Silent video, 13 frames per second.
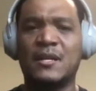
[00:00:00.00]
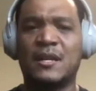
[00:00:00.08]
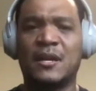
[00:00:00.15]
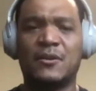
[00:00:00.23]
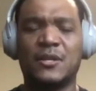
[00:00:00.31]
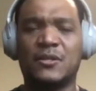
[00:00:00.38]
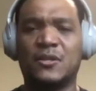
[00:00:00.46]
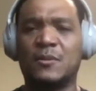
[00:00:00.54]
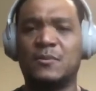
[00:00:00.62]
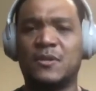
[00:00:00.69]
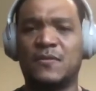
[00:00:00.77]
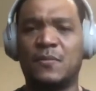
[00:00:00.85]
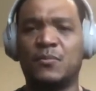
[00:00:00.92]
not only in
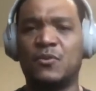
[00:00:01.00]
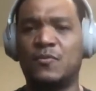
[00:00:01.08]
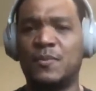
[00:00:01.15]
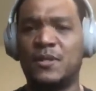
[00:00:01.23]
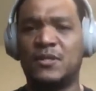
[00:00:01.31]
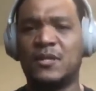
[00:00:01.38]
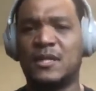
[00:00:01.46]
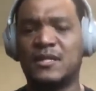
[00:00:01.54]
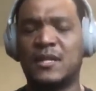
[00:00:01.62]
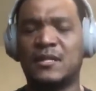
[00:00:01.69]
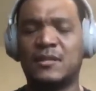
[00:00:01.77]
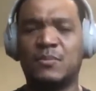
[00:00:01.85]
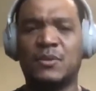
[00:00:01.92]
terms of improvements to the
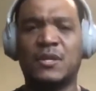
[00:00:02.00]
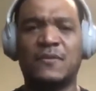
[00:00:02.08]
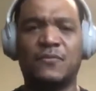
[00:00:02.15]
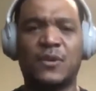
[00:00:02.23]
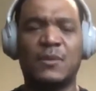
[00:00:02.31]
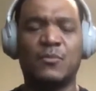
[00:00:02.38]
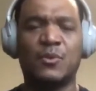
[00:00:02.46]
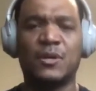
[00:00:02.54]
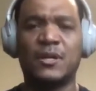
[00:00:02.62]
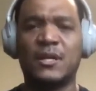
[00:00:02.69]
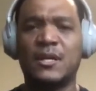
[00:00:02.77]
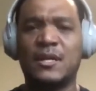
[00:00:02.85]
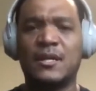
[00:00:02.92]
extensibility
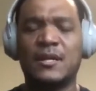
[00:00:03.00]
framework,